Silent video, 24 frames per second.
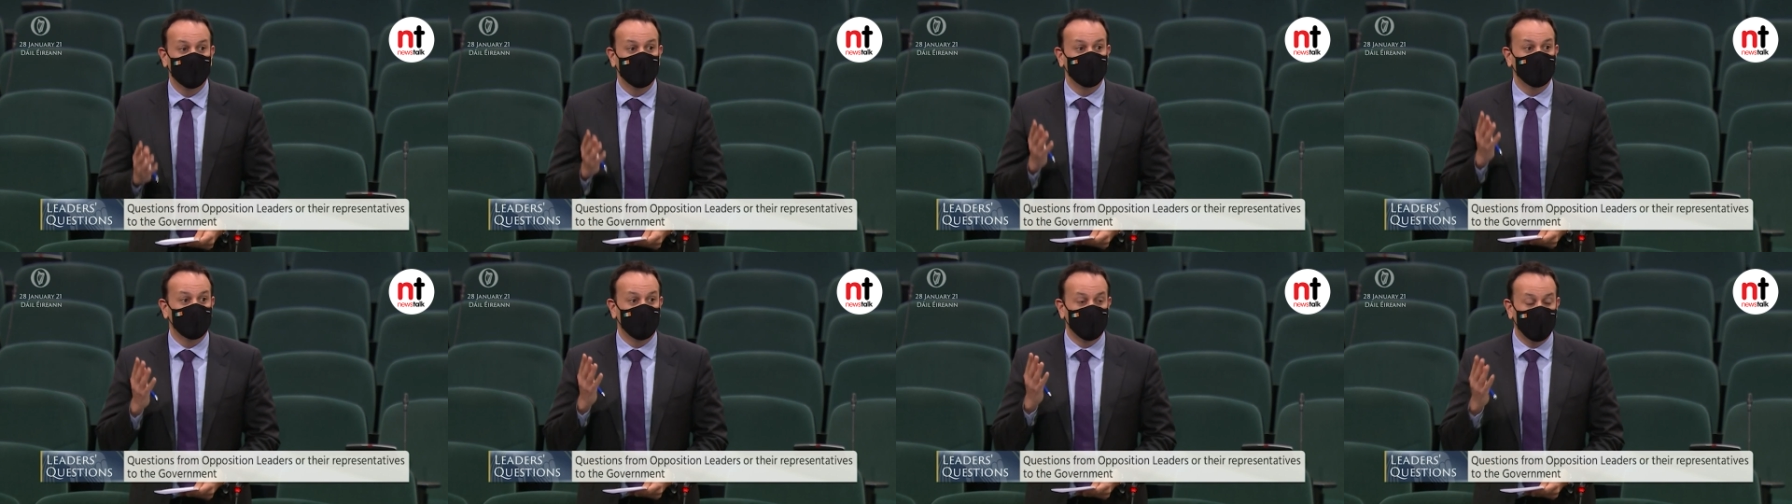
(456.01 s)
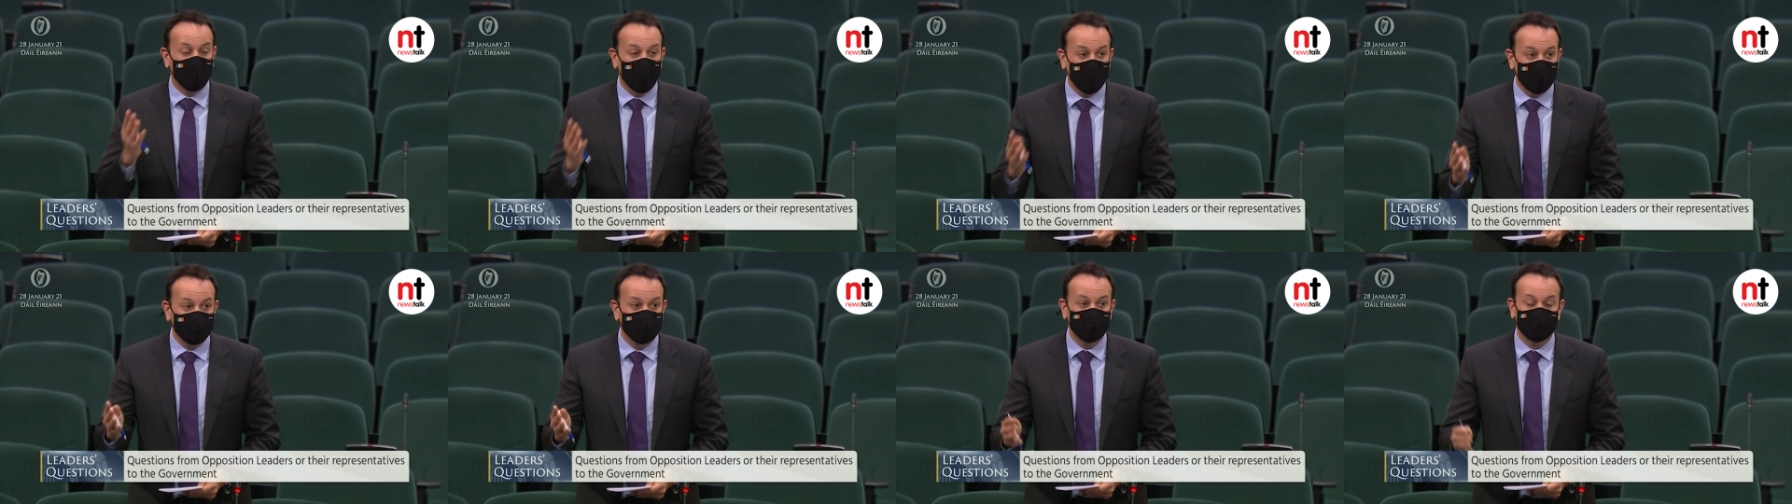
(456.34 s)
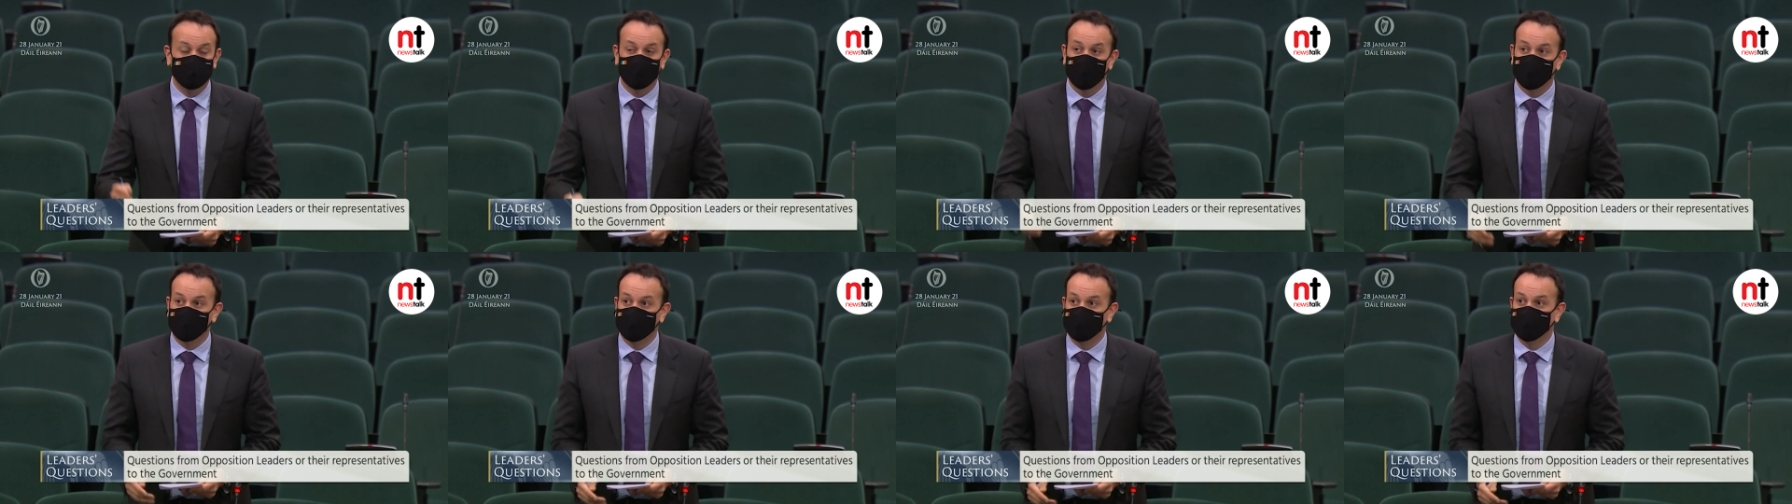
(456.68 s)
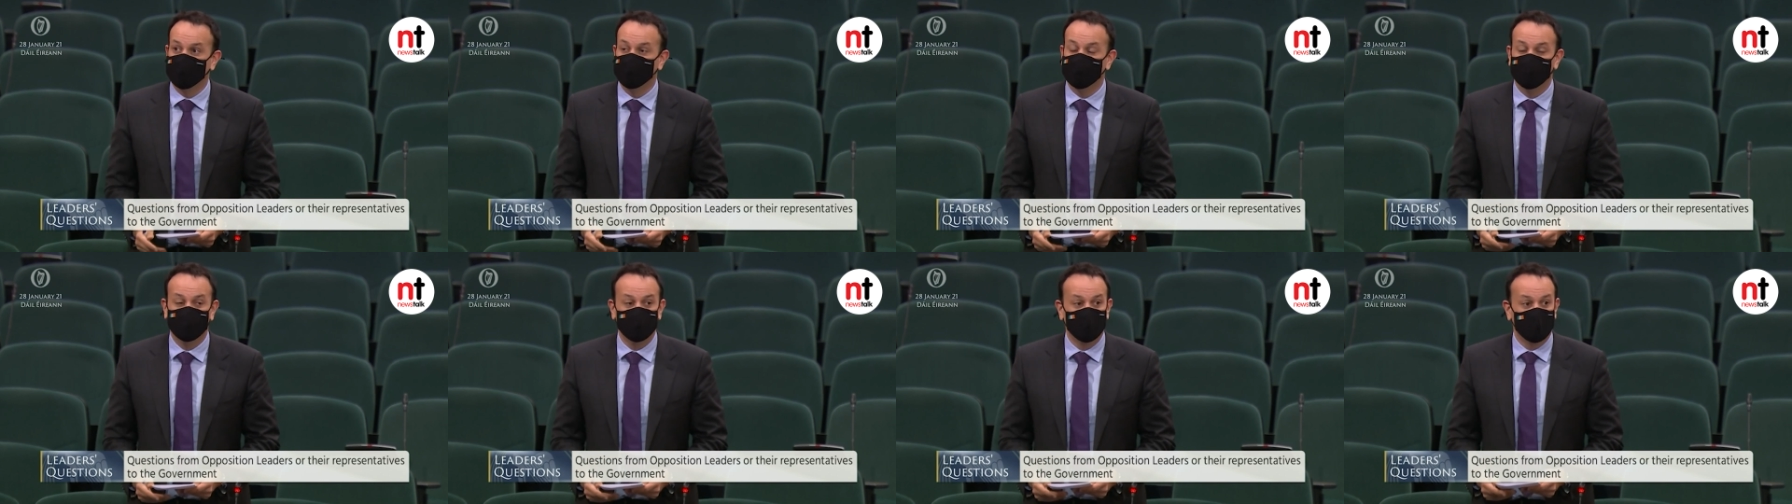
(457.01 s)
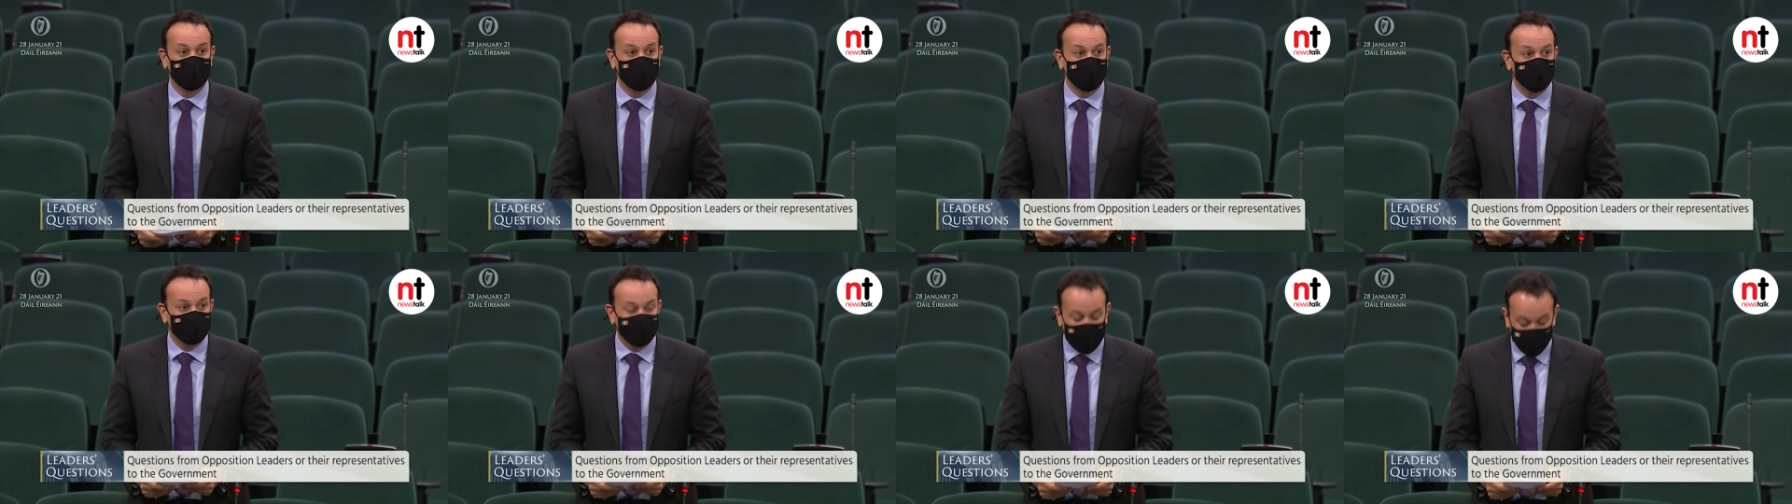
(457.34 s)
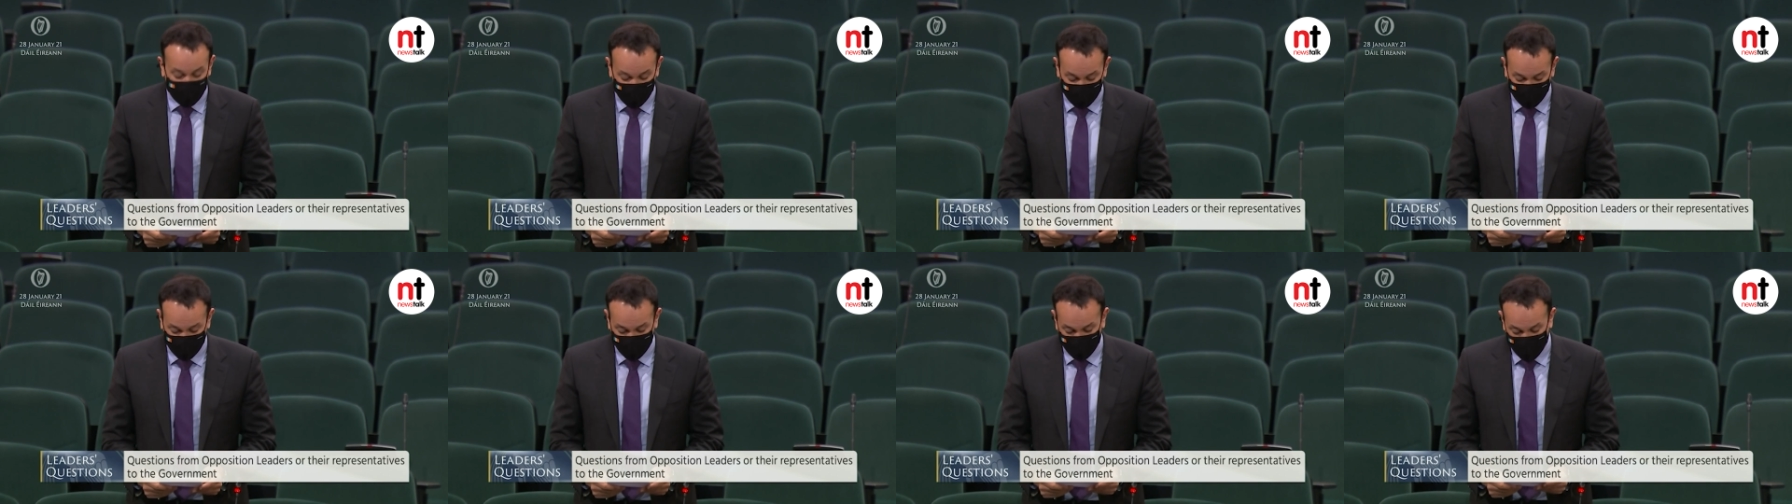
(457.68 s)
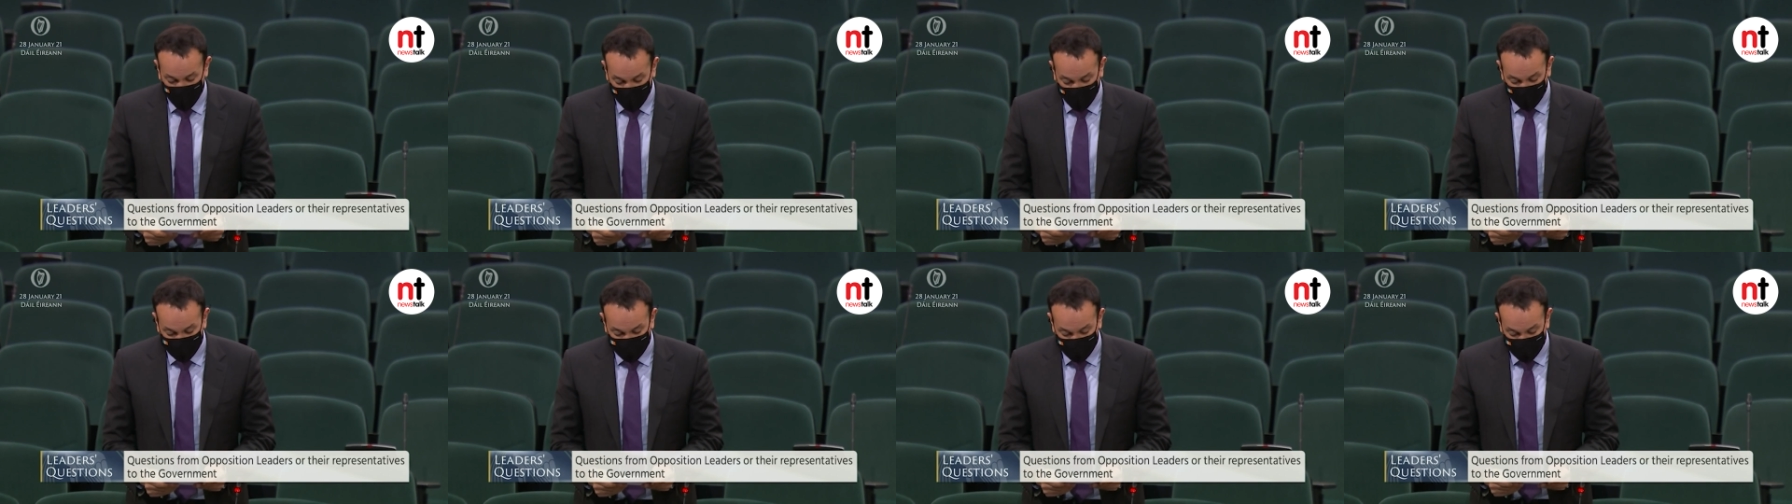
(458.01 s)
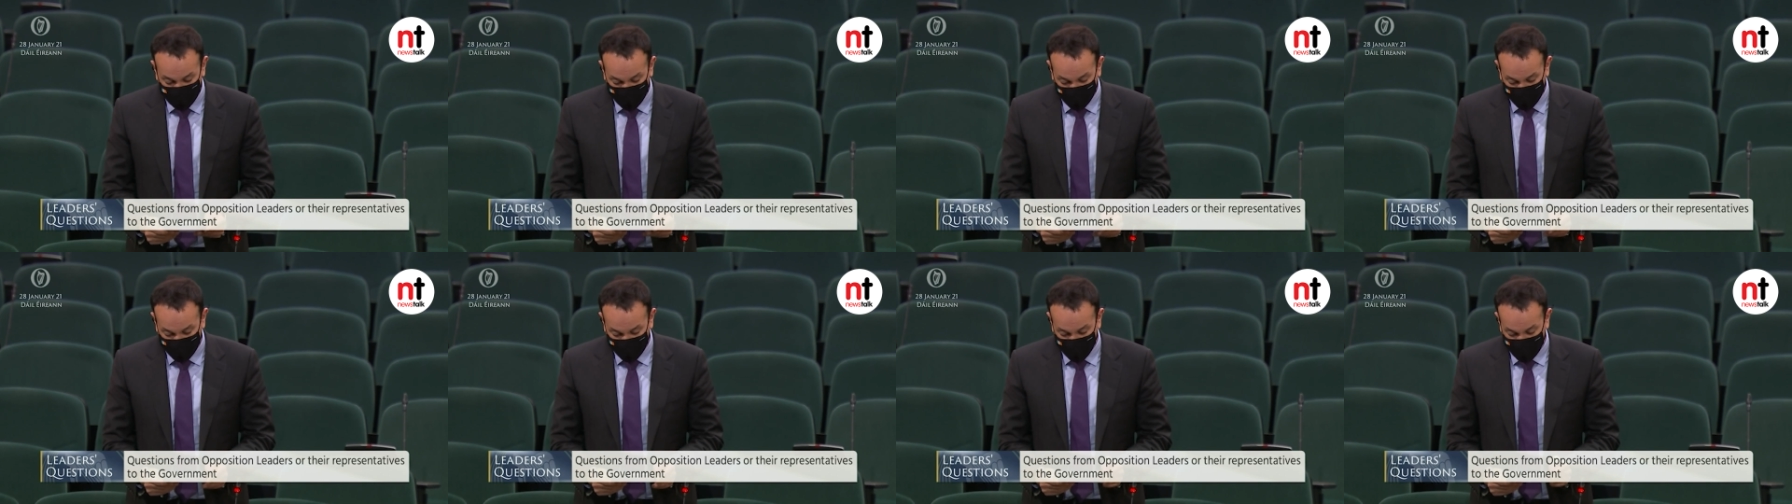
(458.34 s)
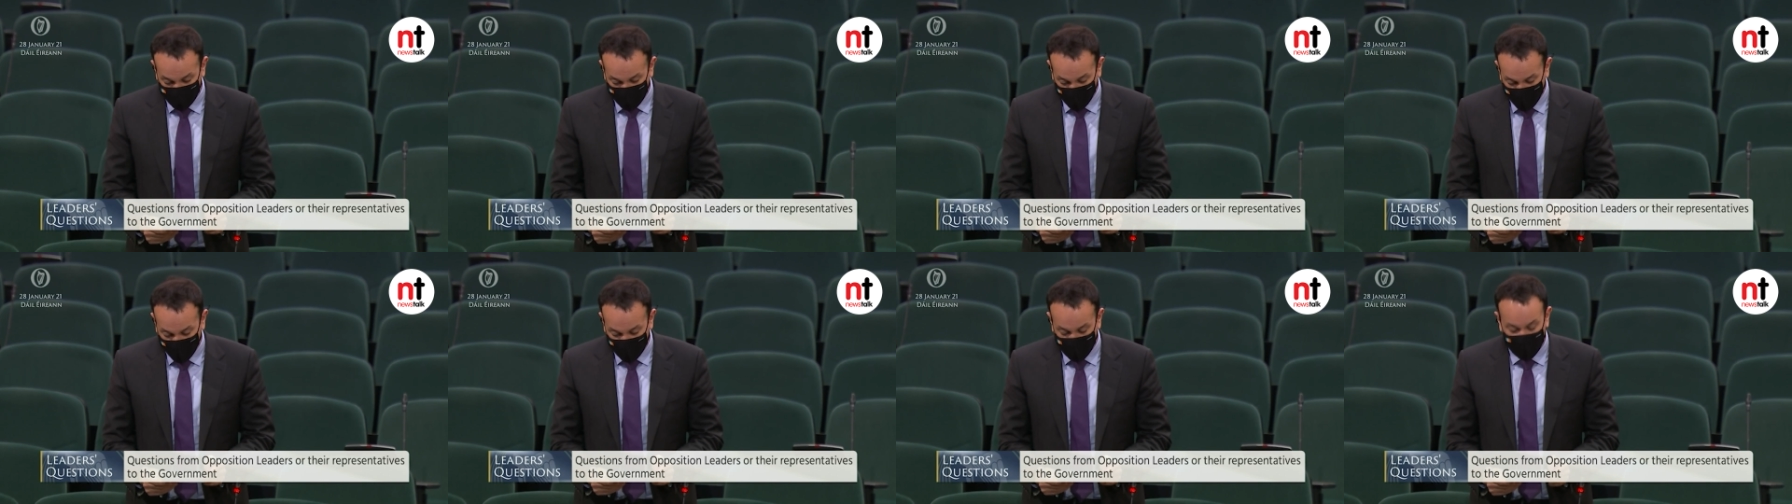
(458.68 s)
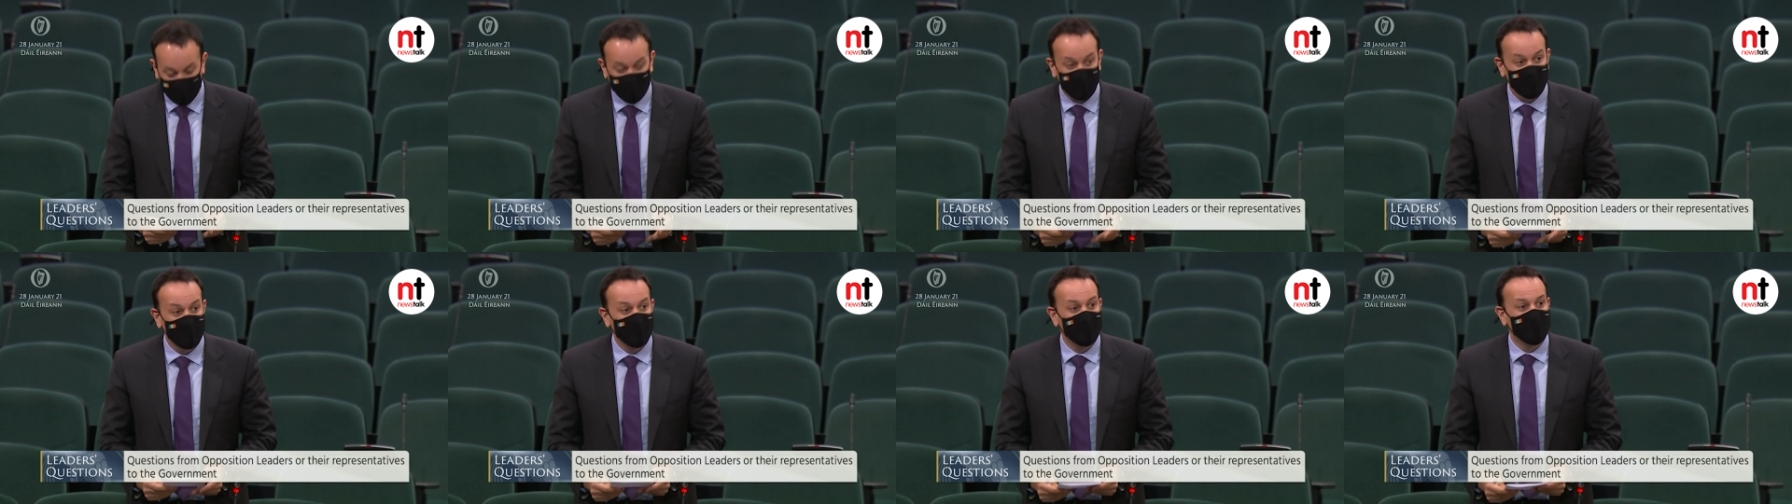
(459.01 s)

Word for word: You're a party of government. You're an establishment party north of the border.